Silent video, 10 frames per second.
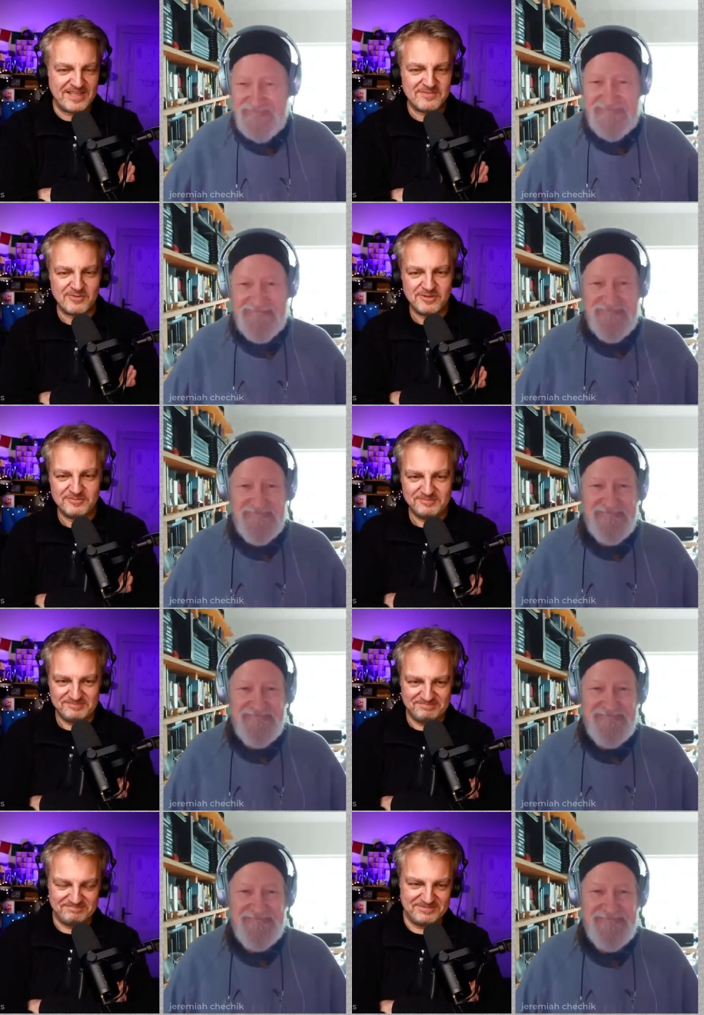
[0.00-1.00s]
Speaker 1: thanks for
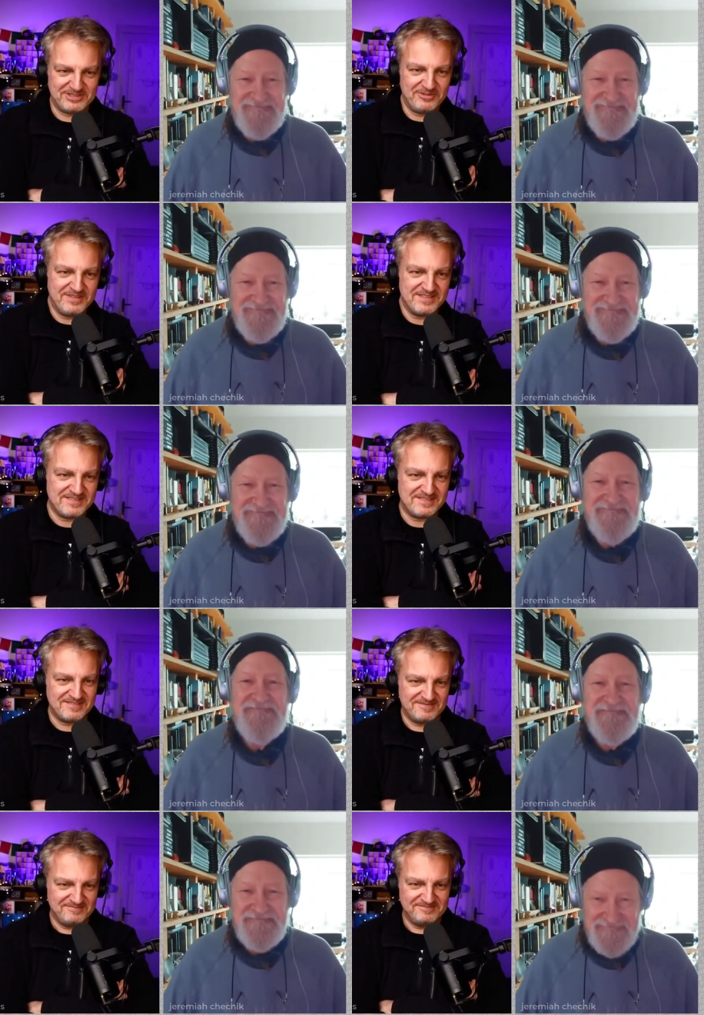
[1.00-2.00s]
showing
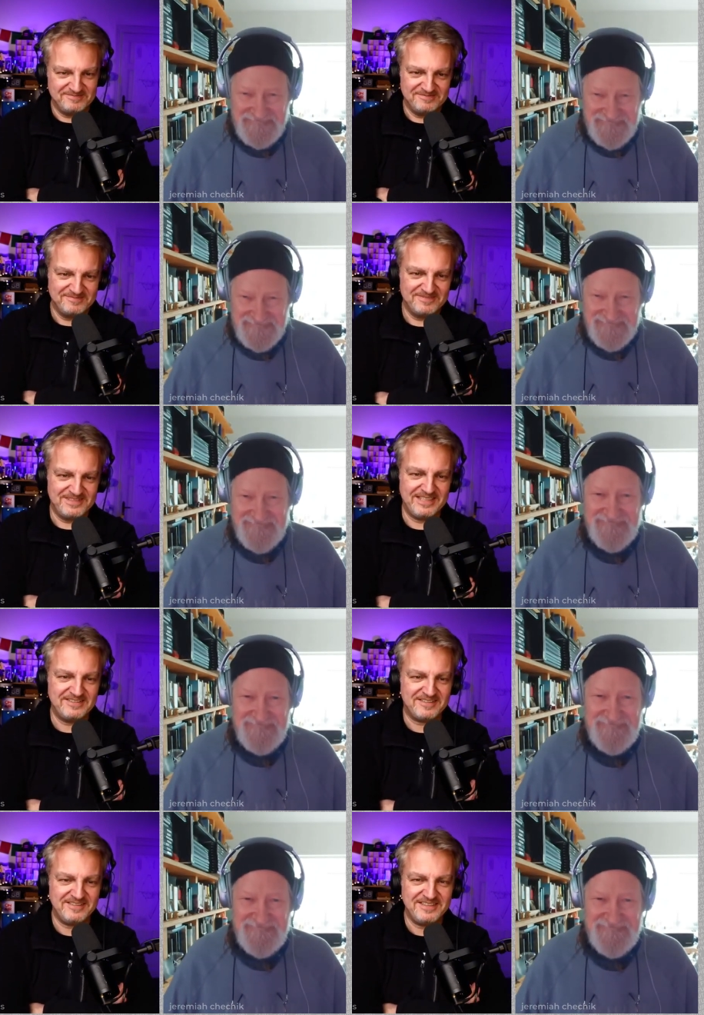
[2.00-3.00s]
us the
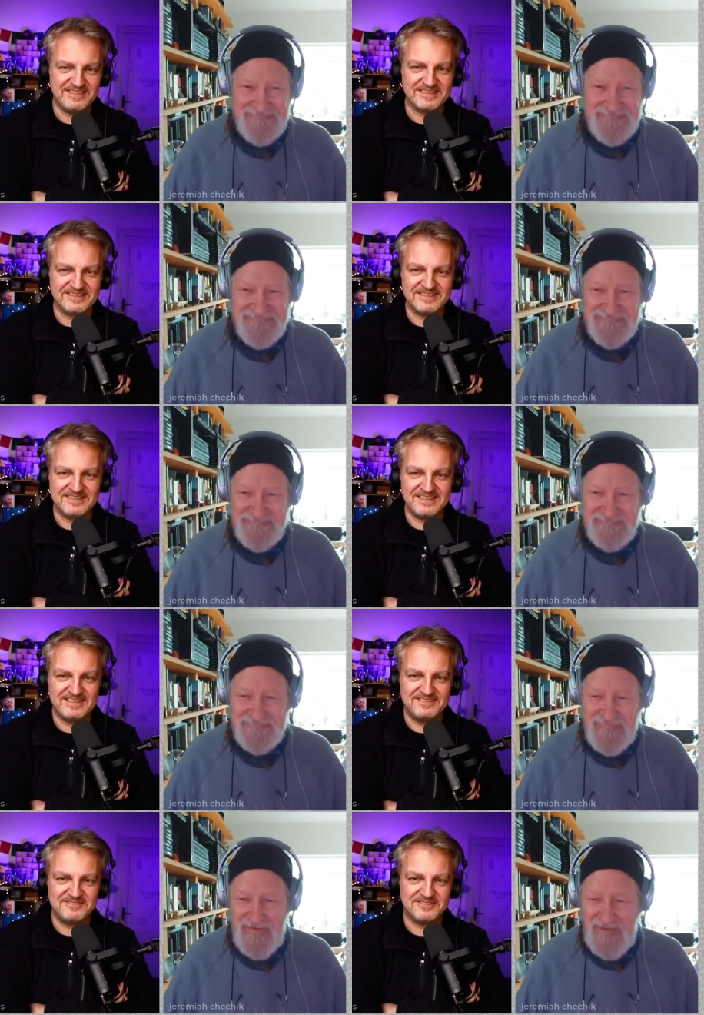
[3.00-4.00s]
Antarctic
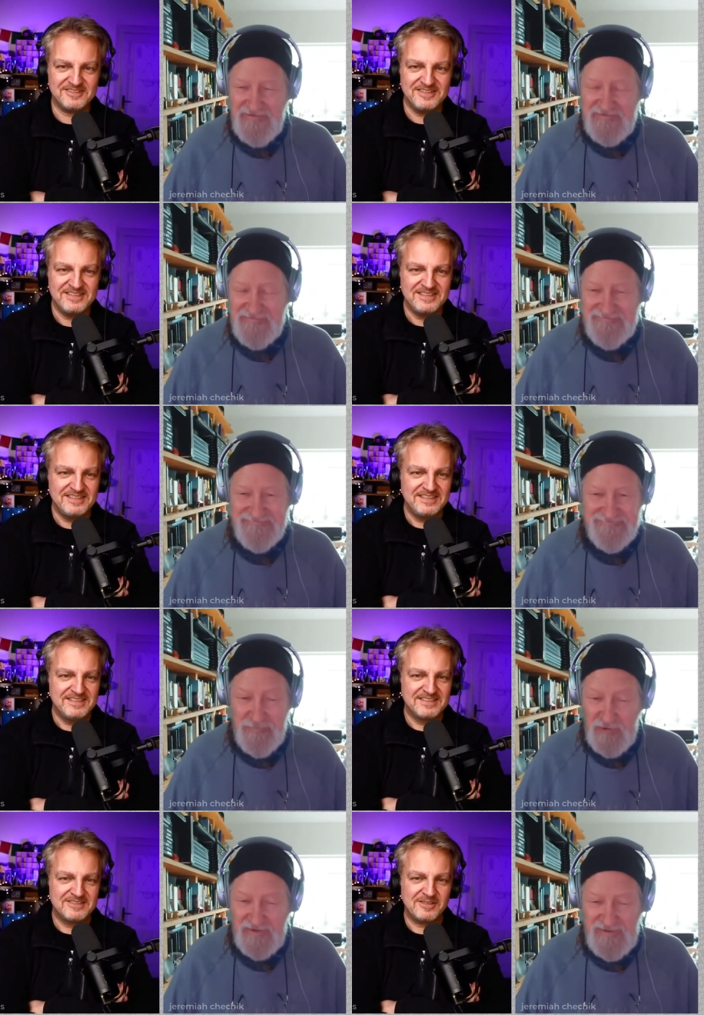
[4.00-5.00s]
and yes.
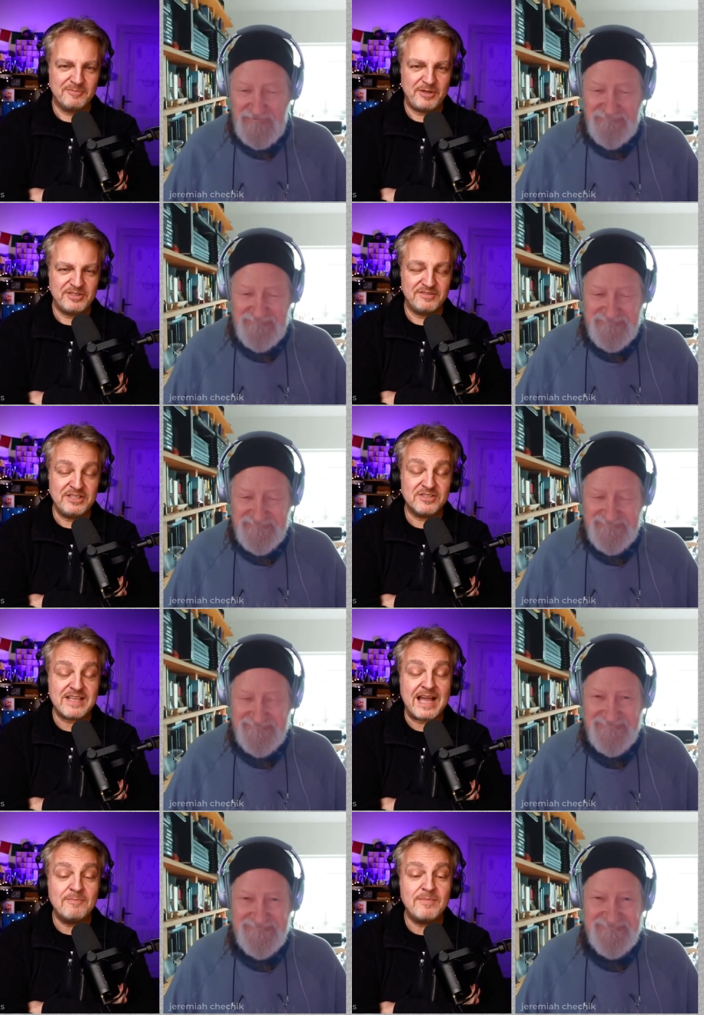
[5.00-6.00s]
more to talk come. about your
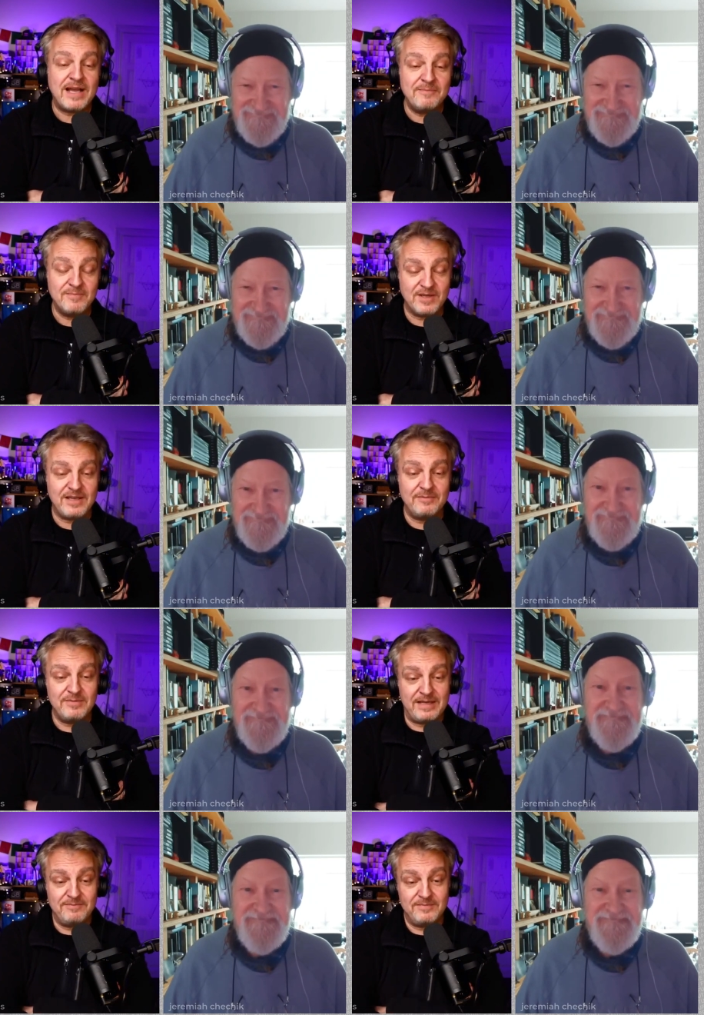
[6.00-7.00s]
adventures. I'm I'm
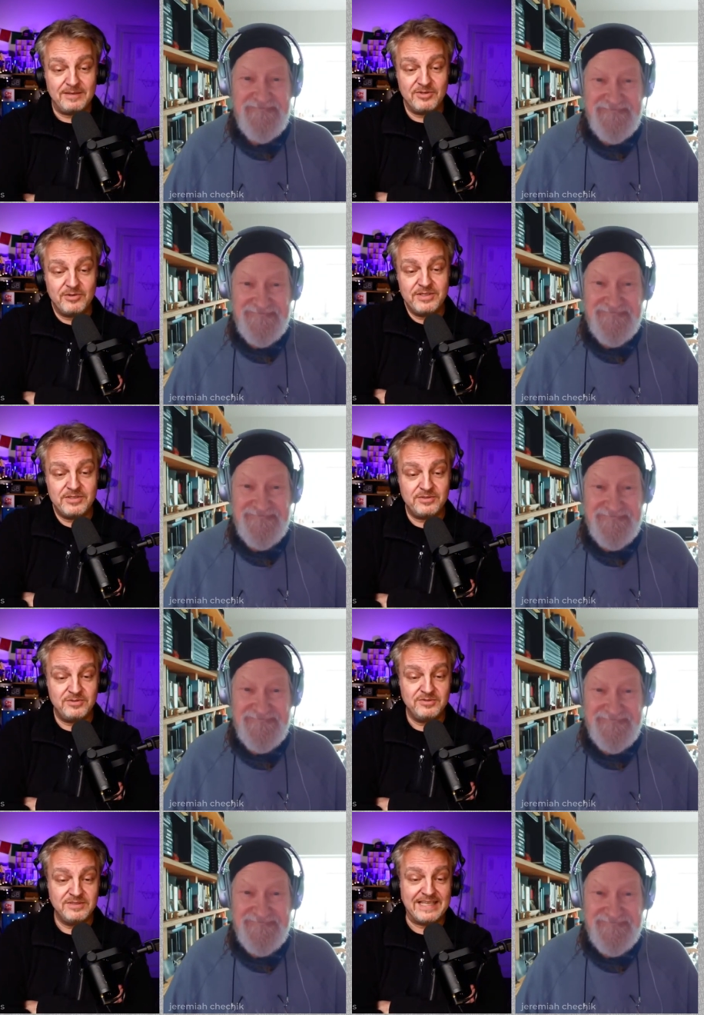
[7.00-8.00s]
I'm I'm going
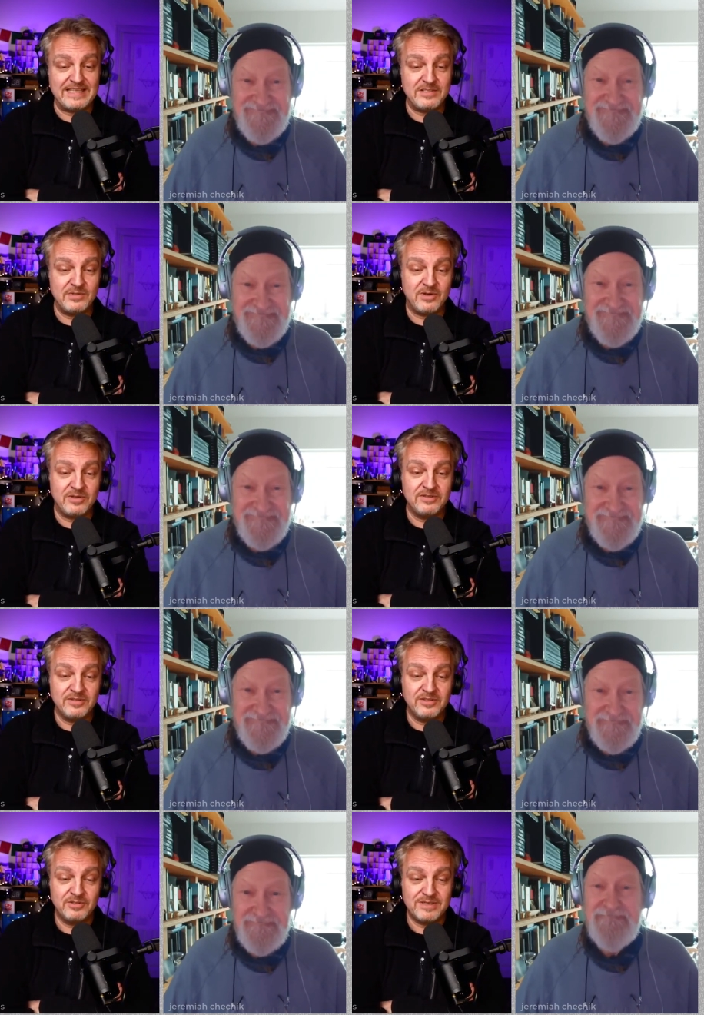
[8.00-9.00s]
to get you
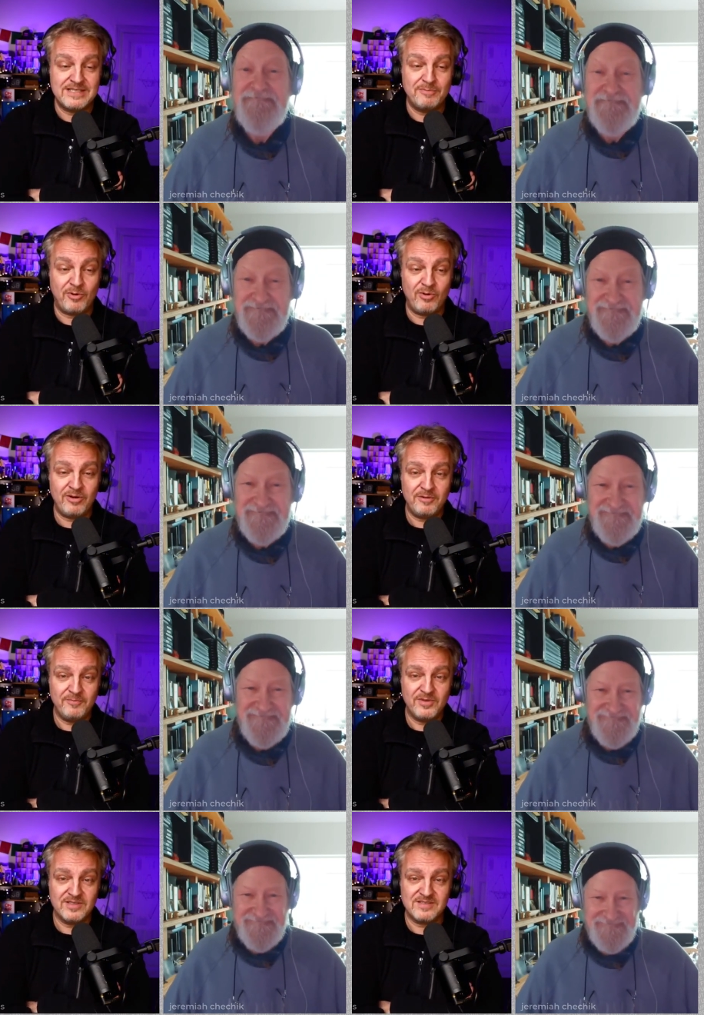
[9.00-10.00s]
on Curiously Polar
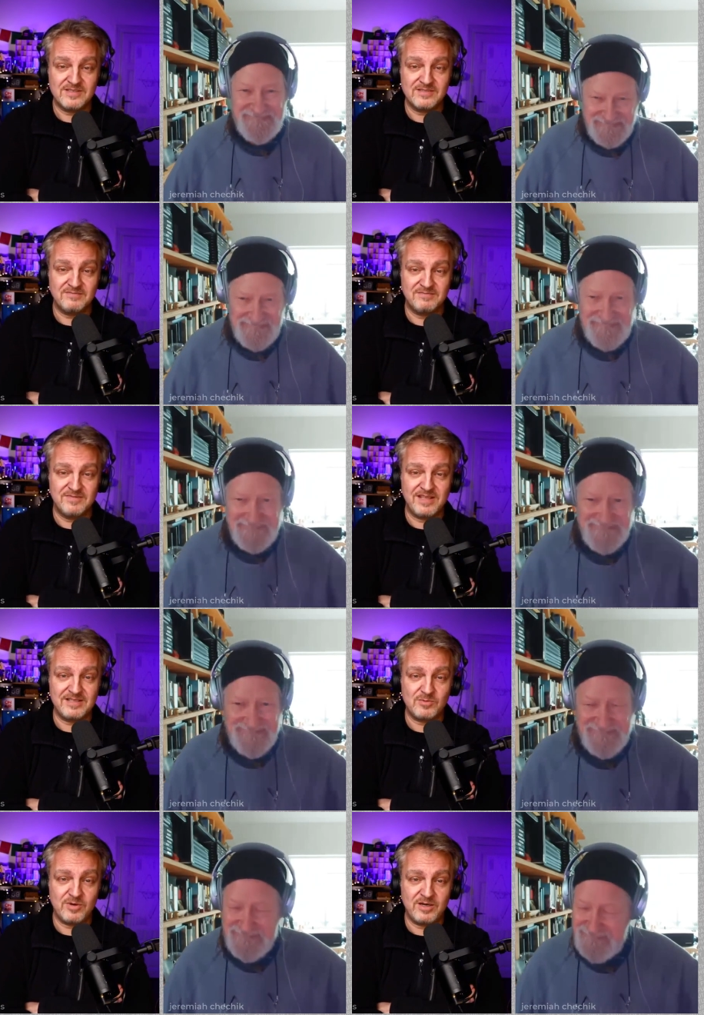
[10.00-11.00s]
because
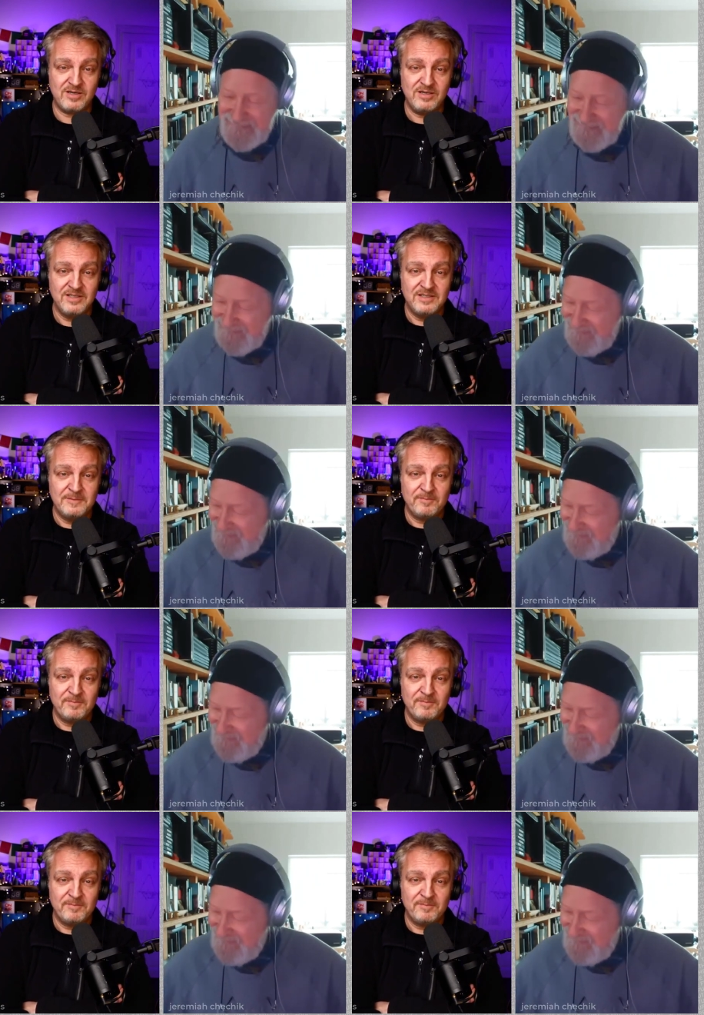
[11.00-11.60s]
that's where